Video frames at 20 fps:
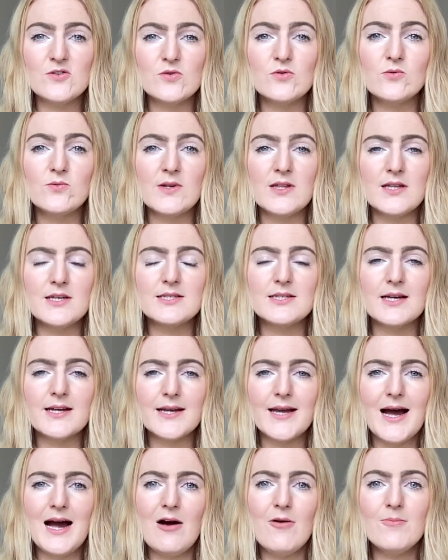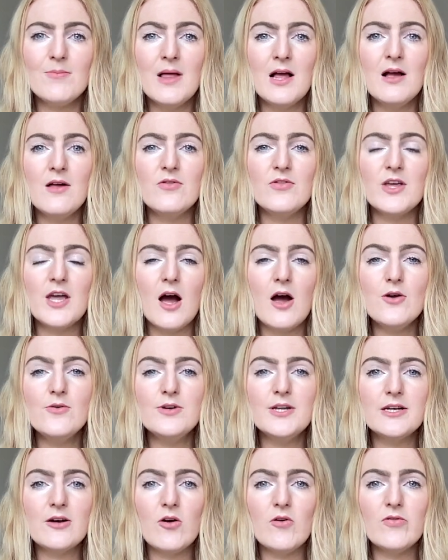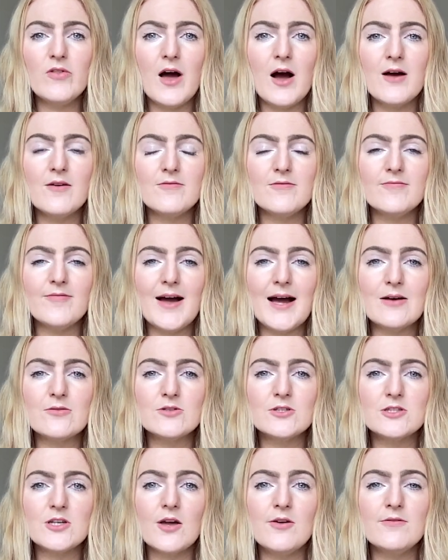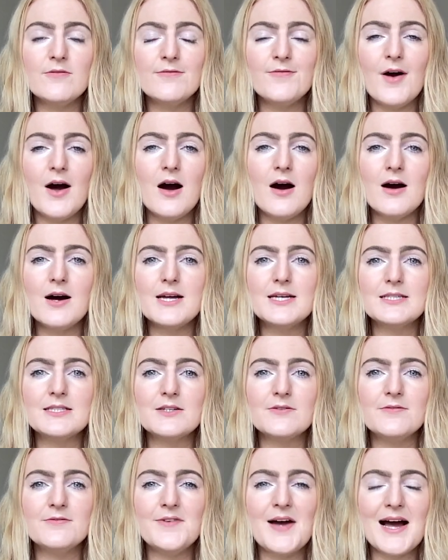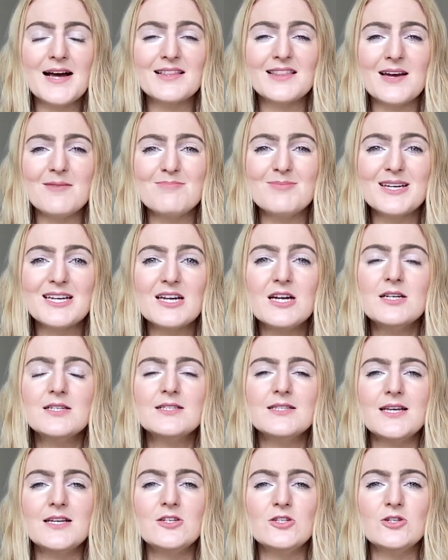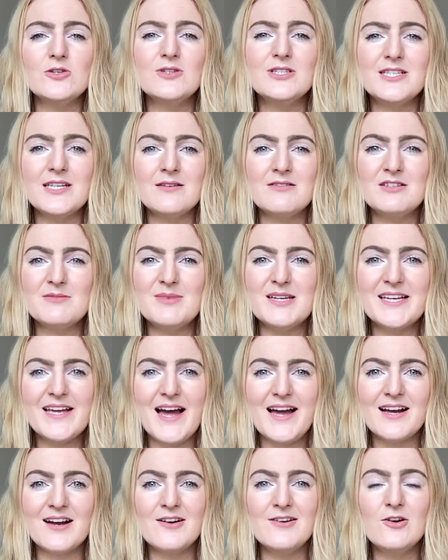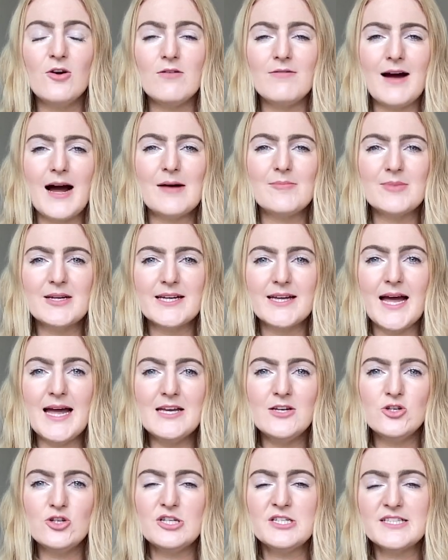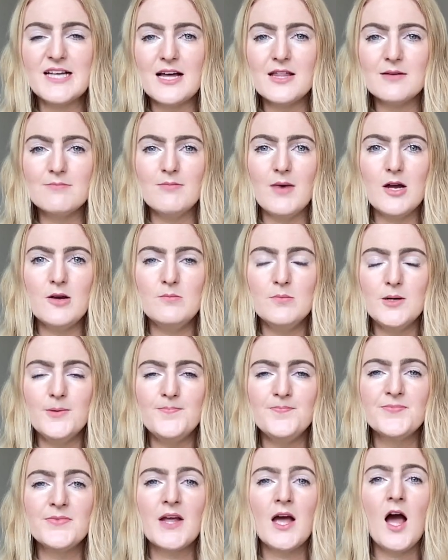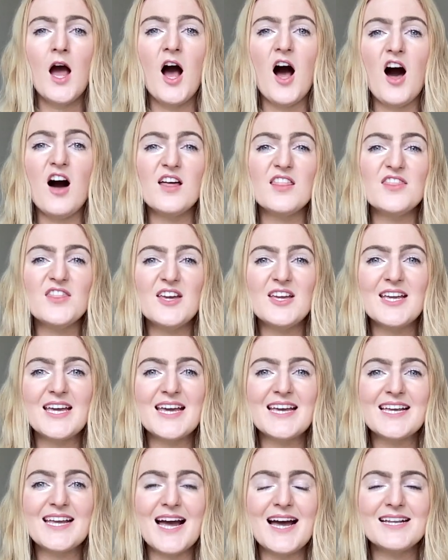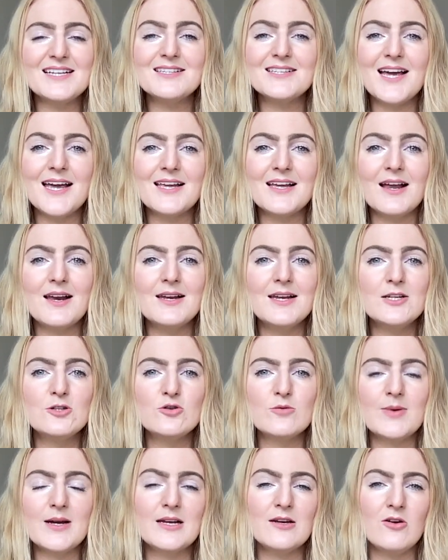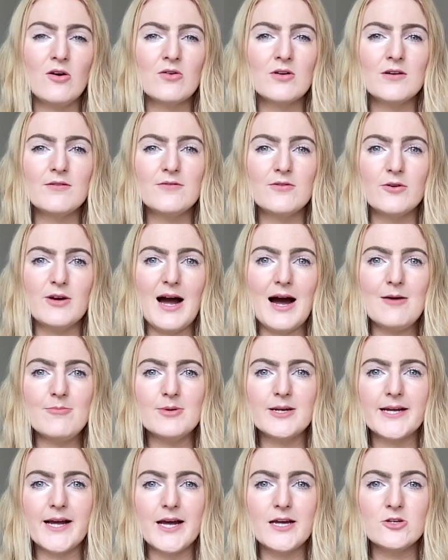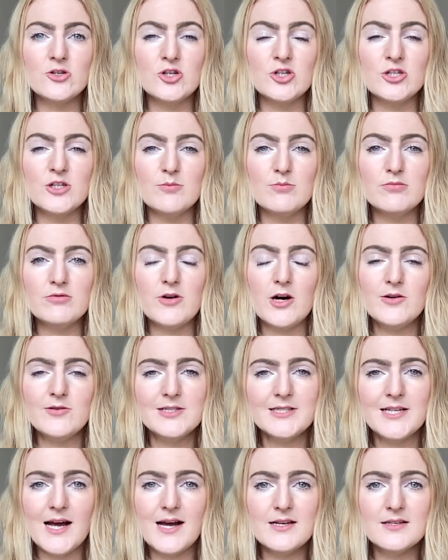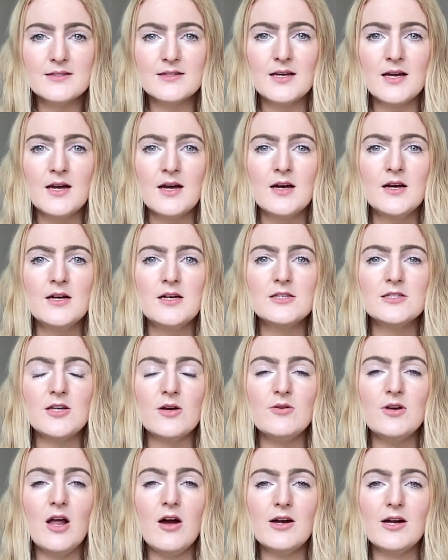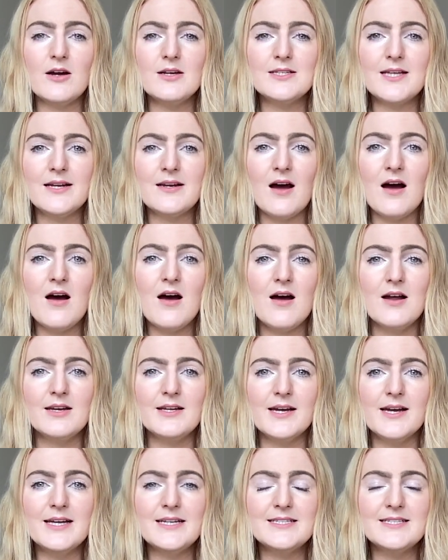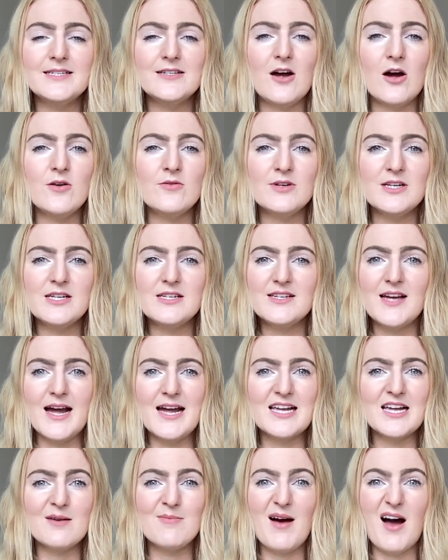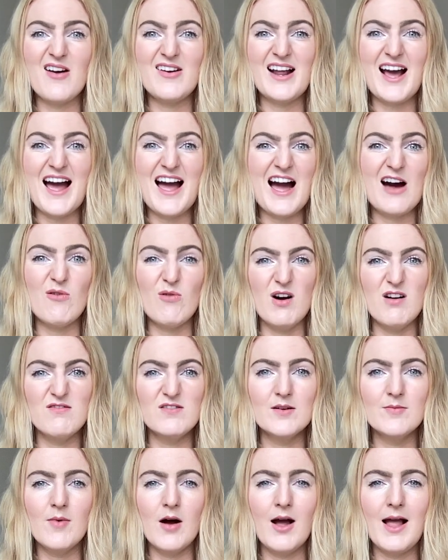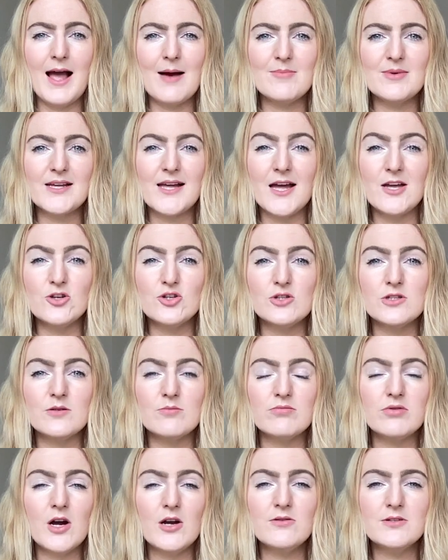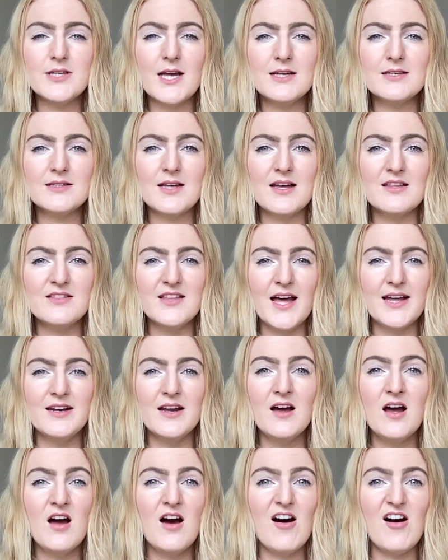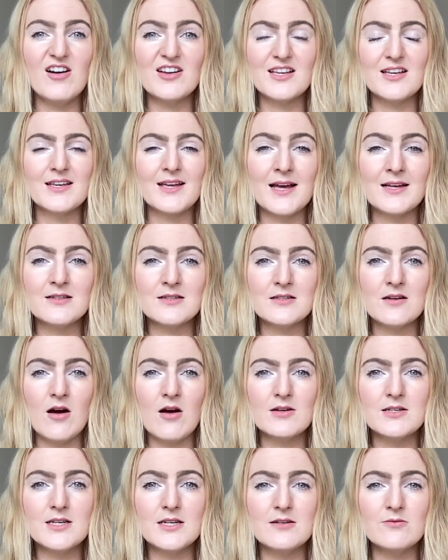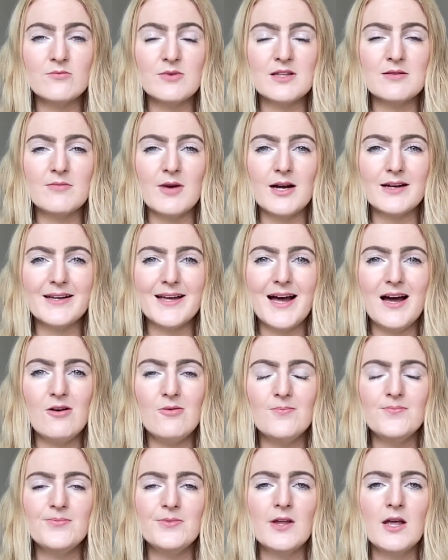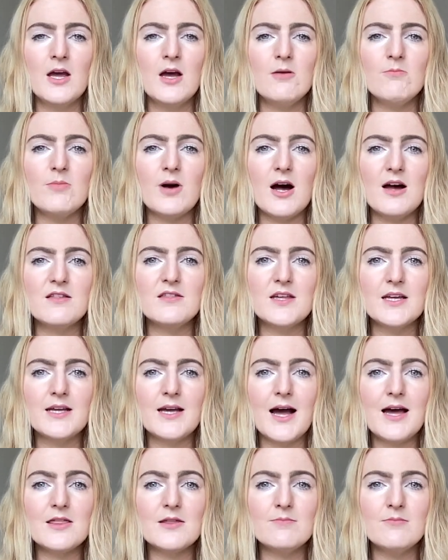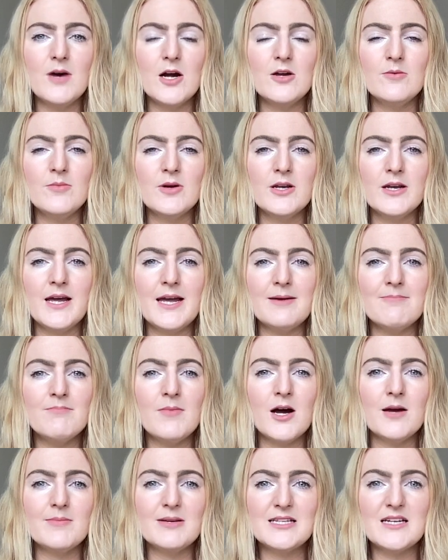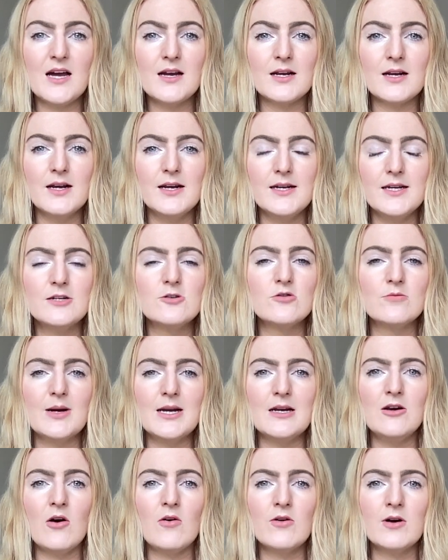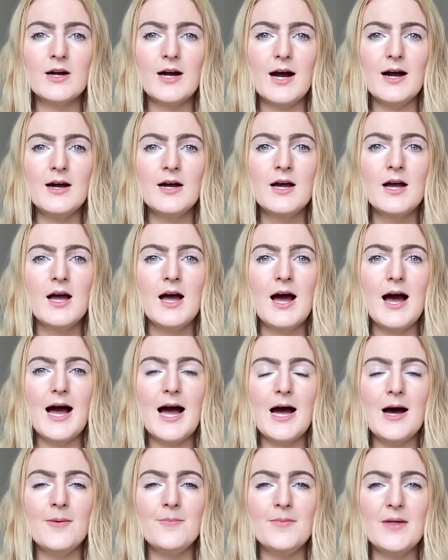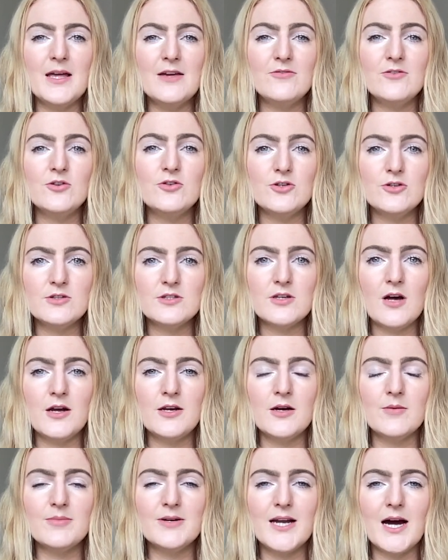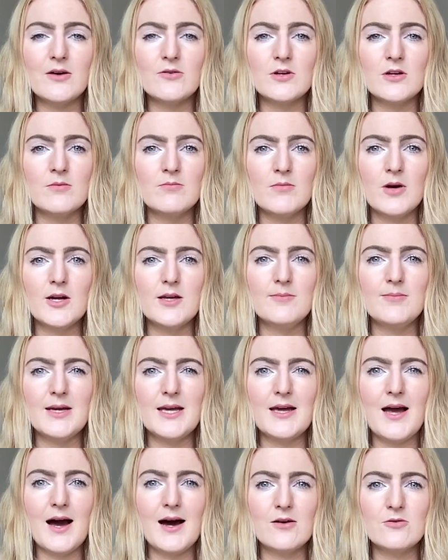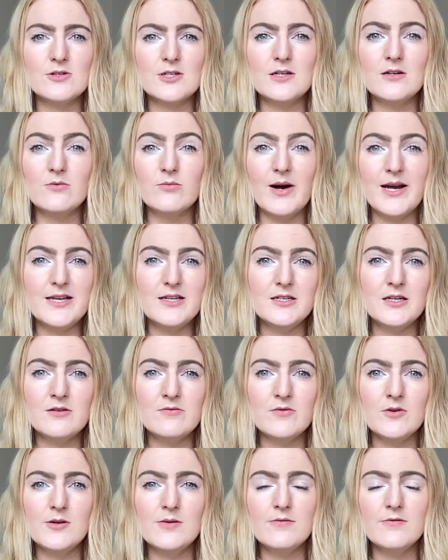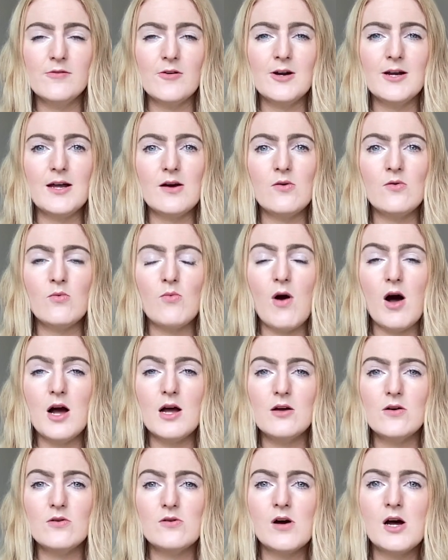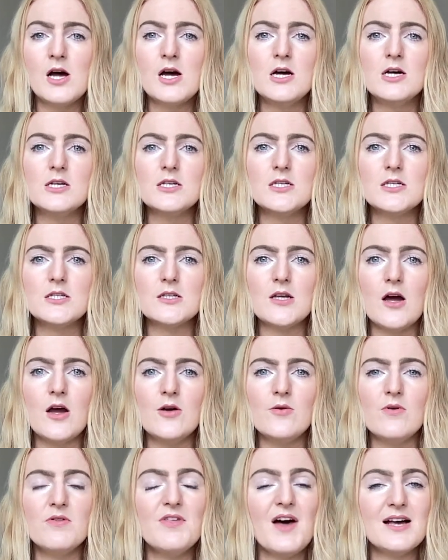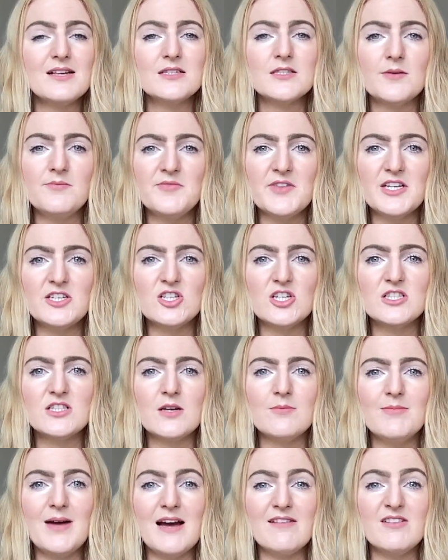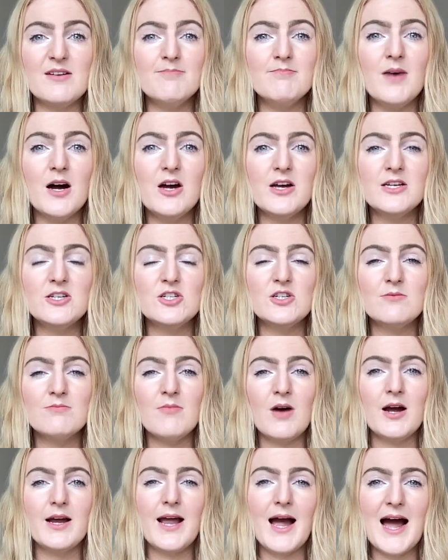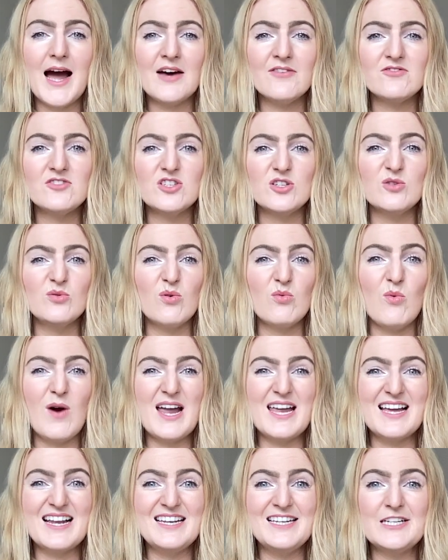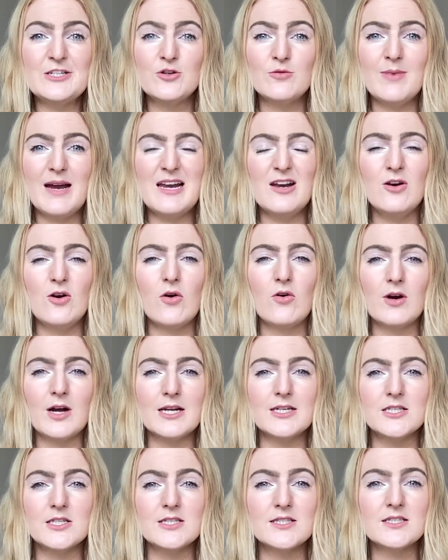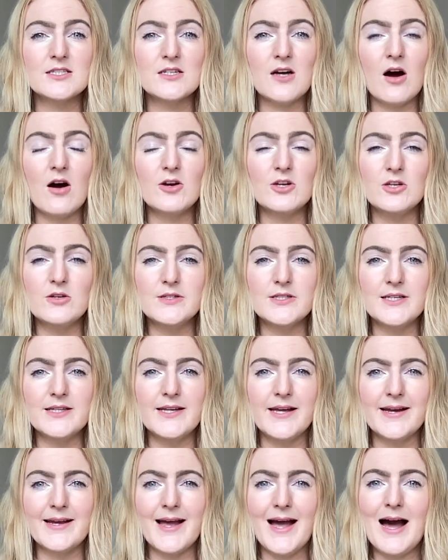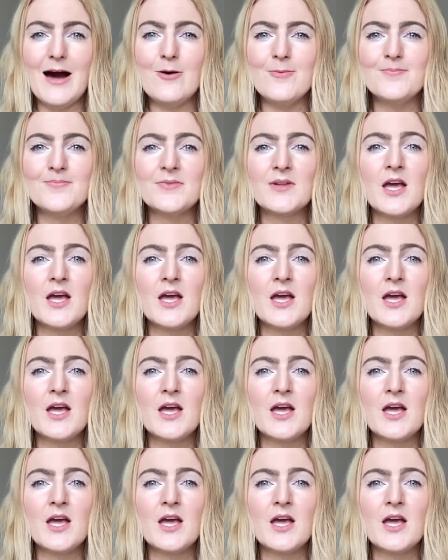all with this account. The only con that I've found so far is the fact that because they do seem to be getting a lot of applications at the moment, I think it can take a little bit longer for your application to process. So like I said earlier, it did only take about an hour for my application to process and then I could get started with my account. But I think at the moment it might be taking a little bit longer. If you do sign up now, you might be held in a waiting room for a little while. So that's something just to bear in mind. You might have to wait a little bit longer to start using the account.